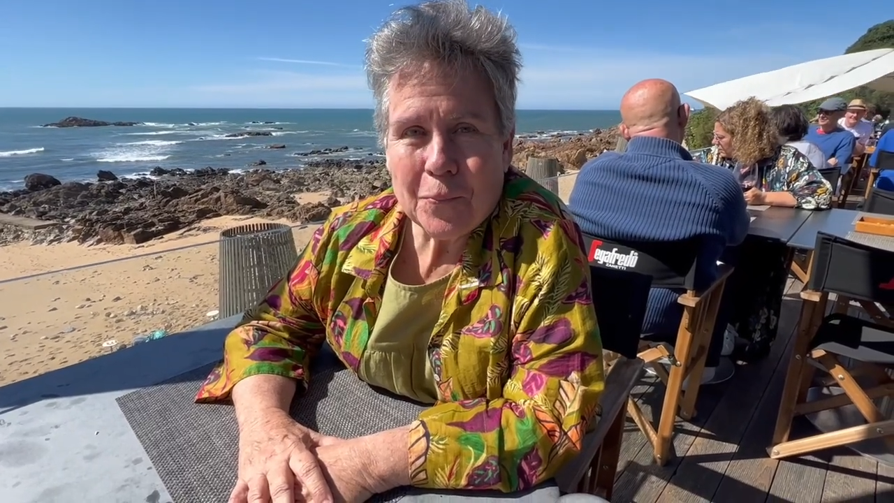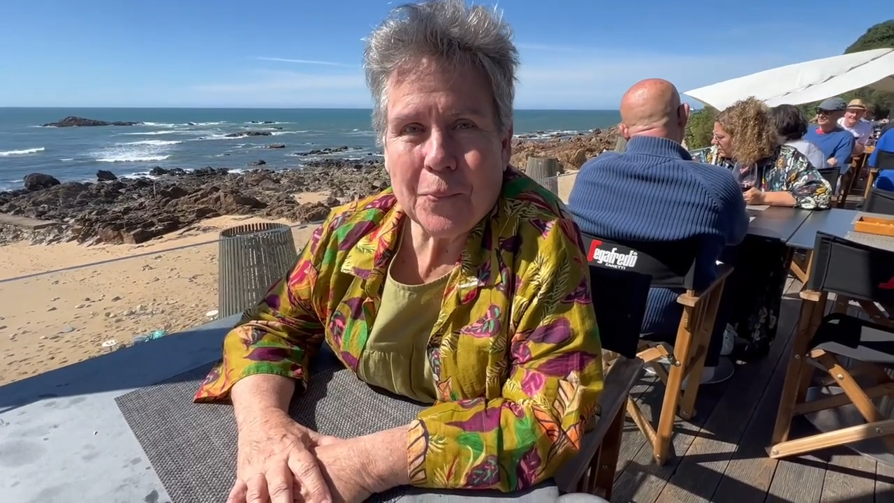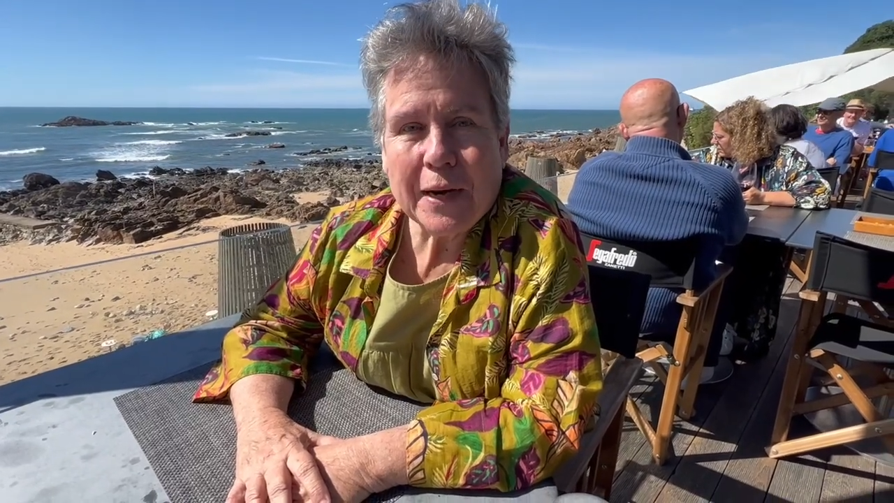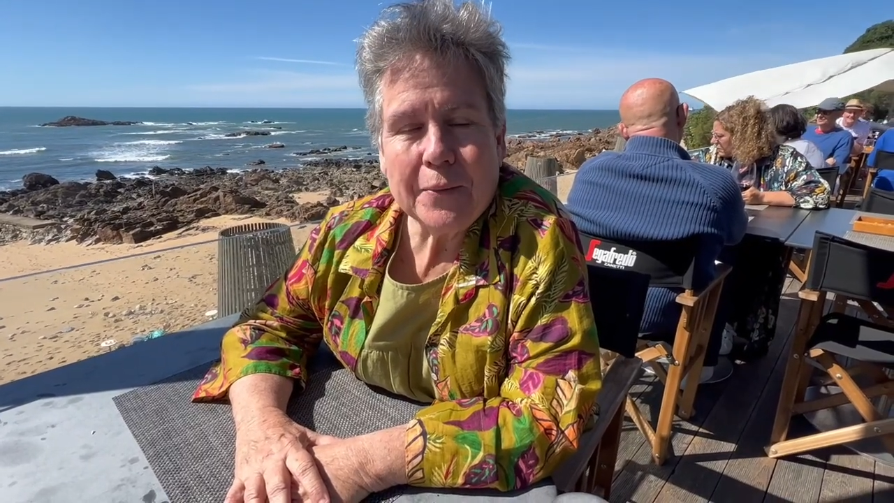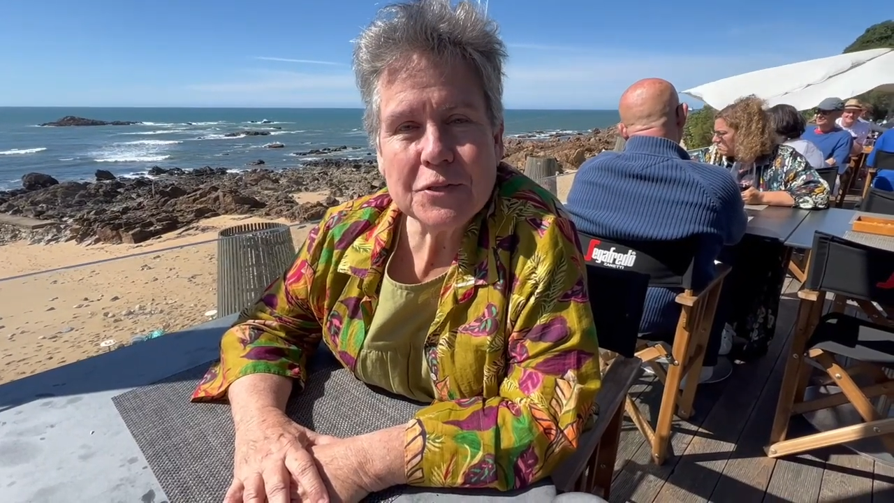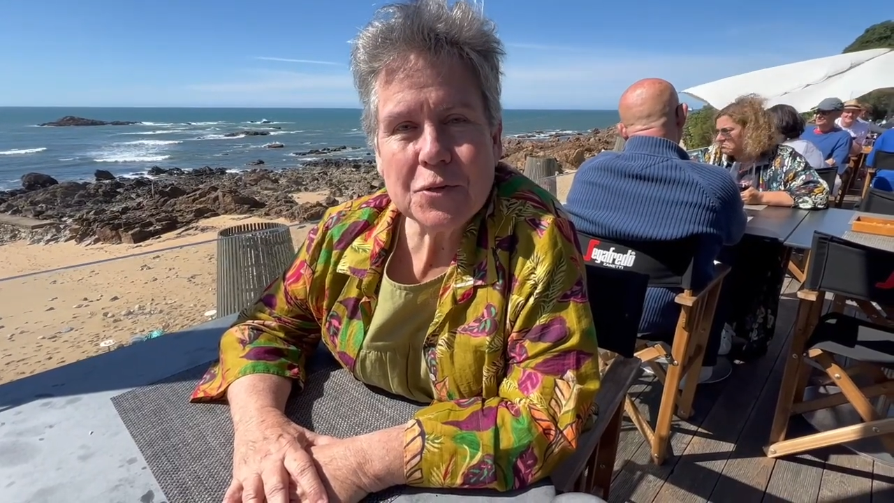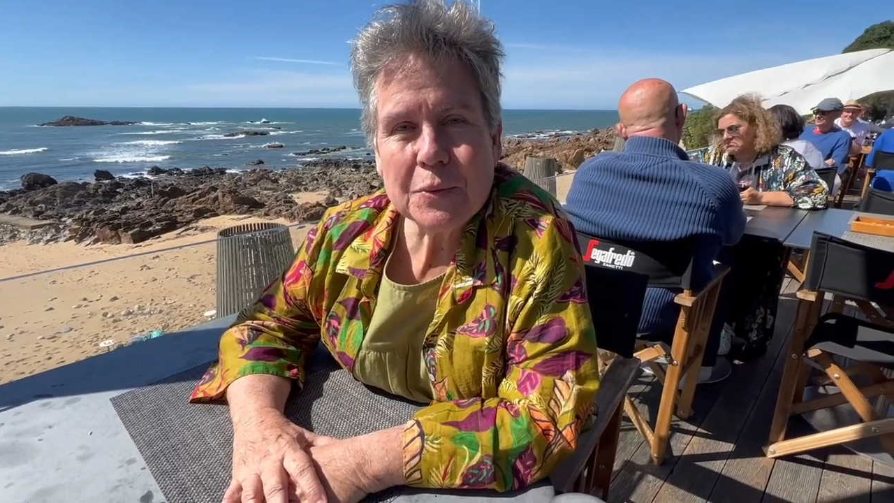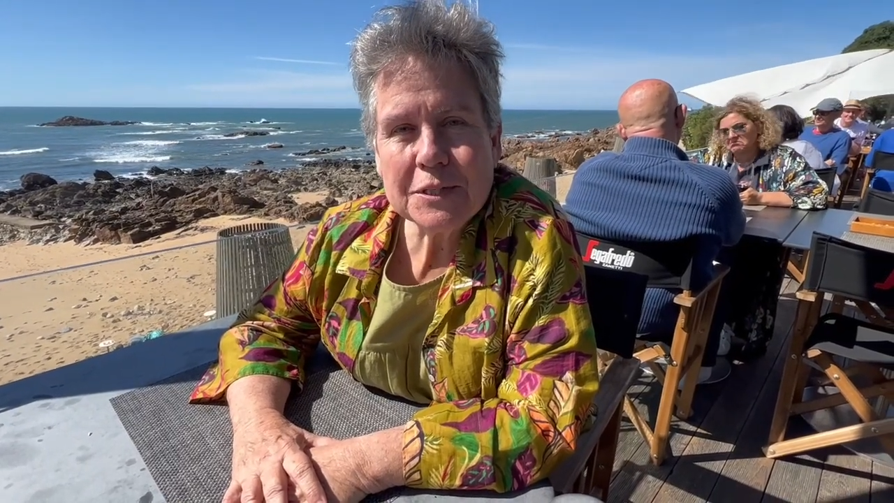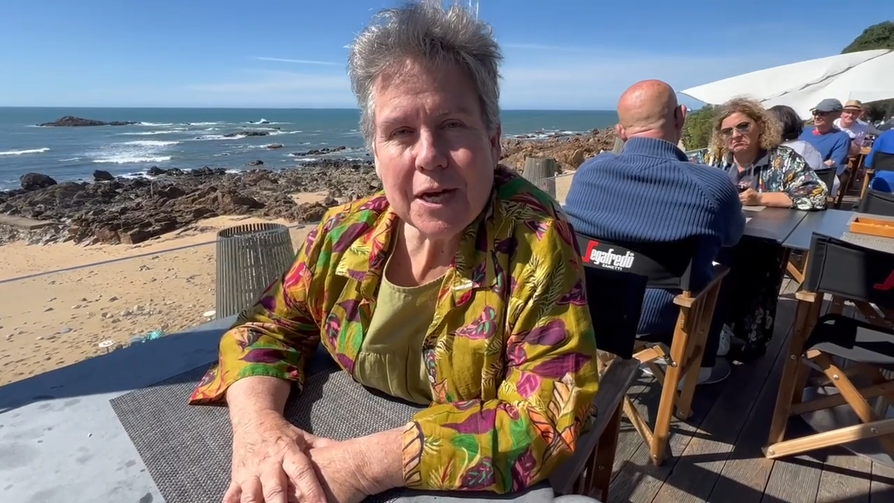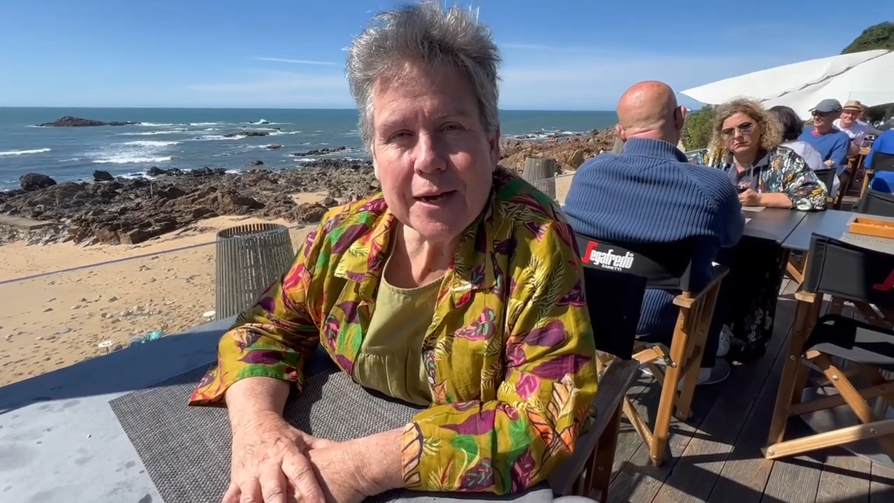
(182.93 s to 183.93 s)
but I was the
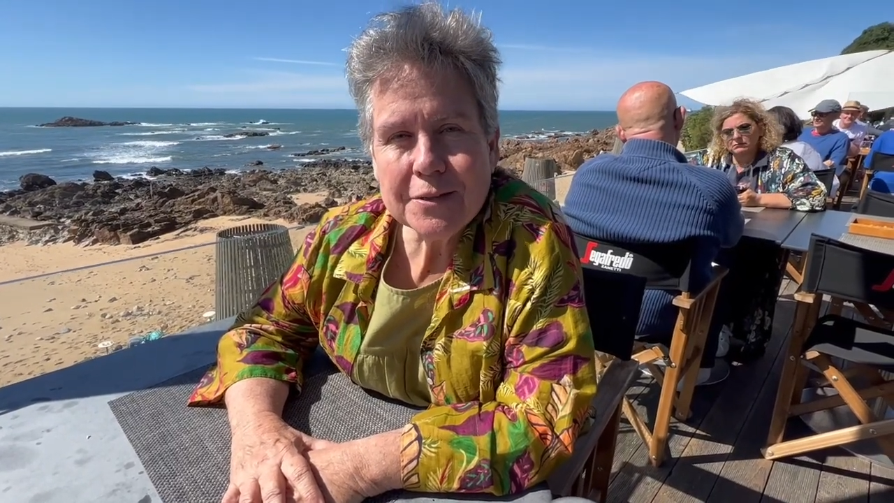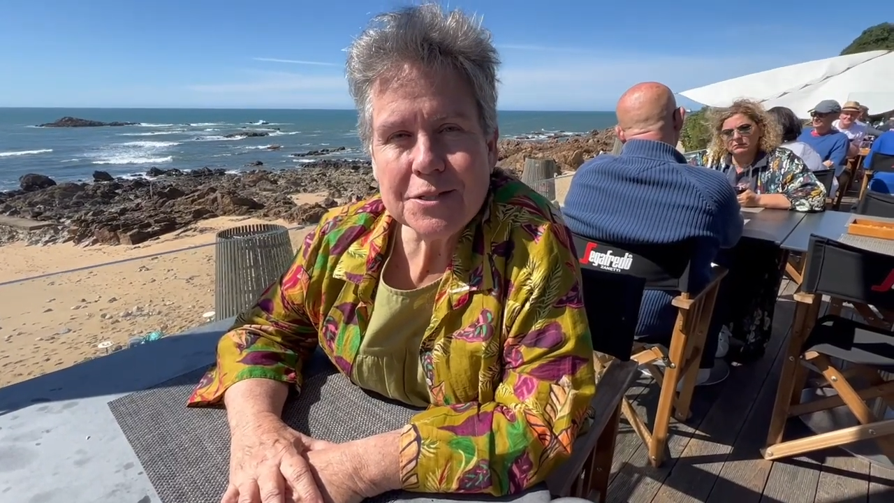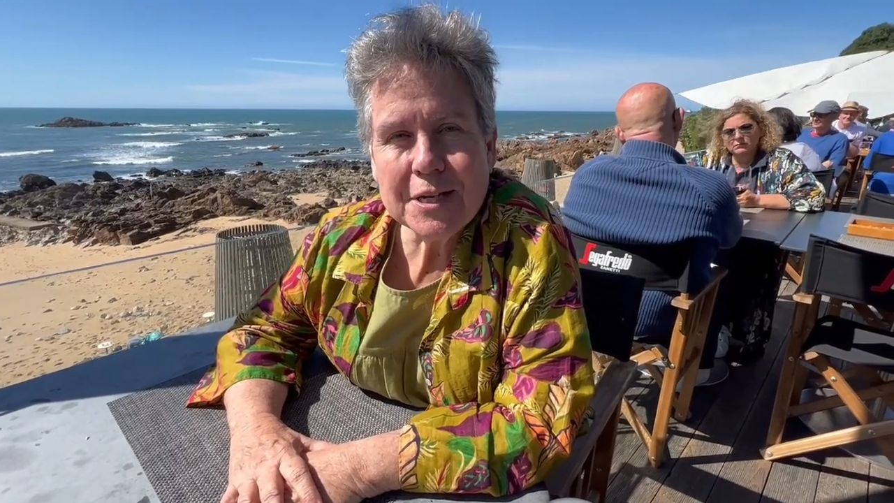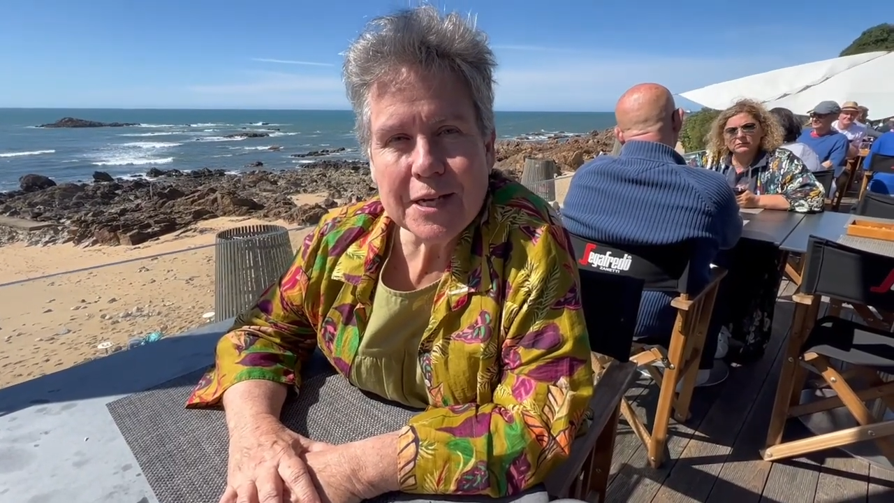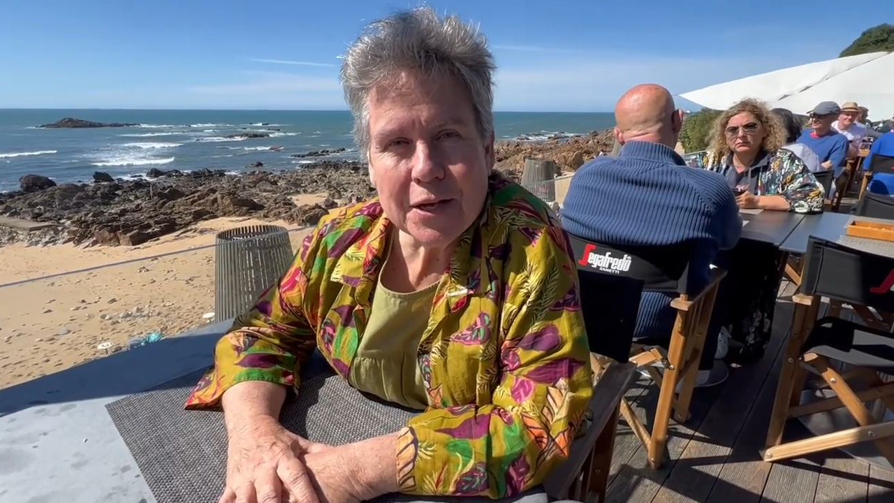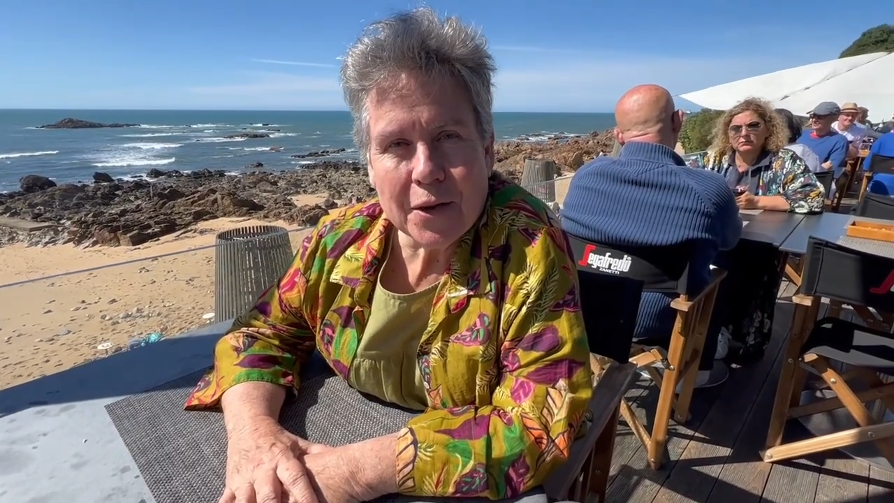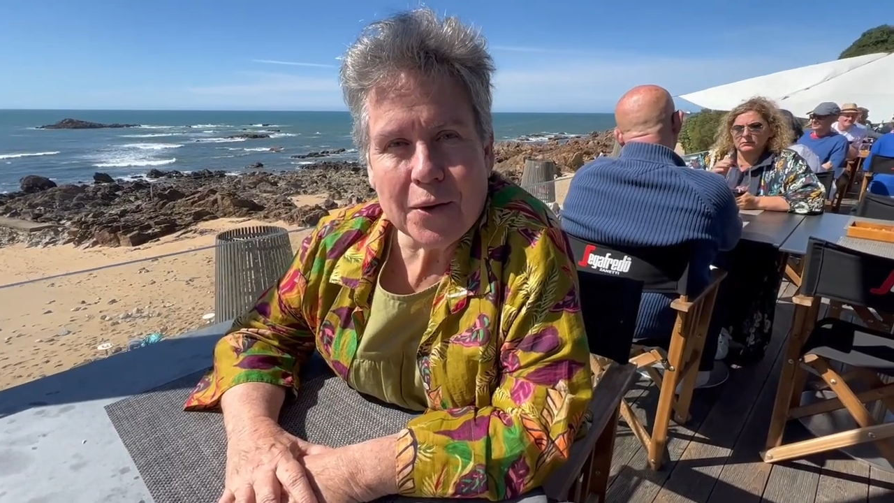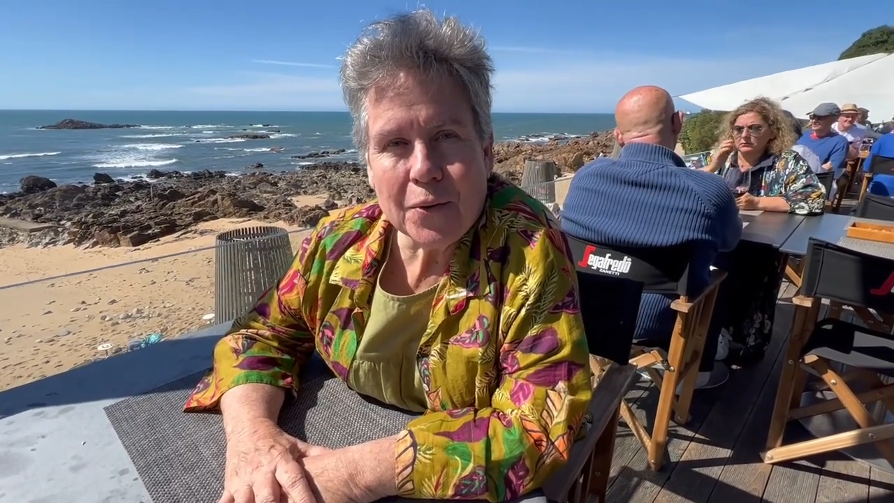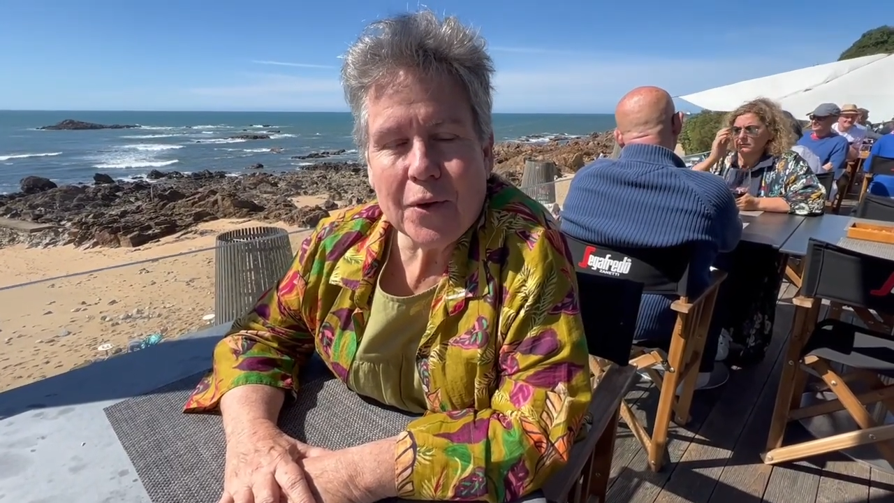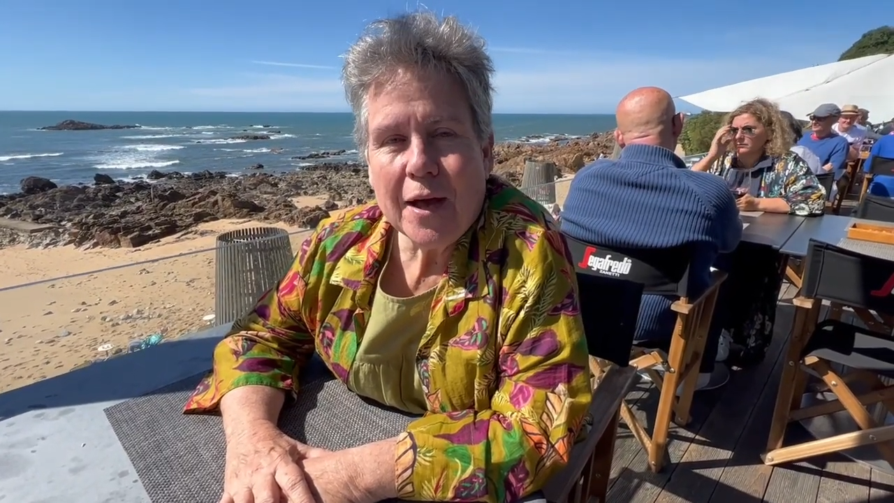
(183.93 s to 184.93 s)
retired
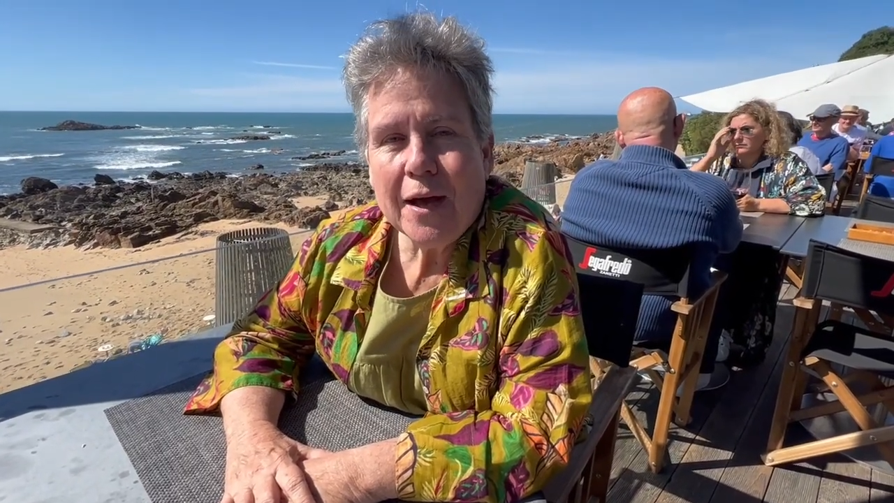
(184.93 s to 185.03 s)
CEO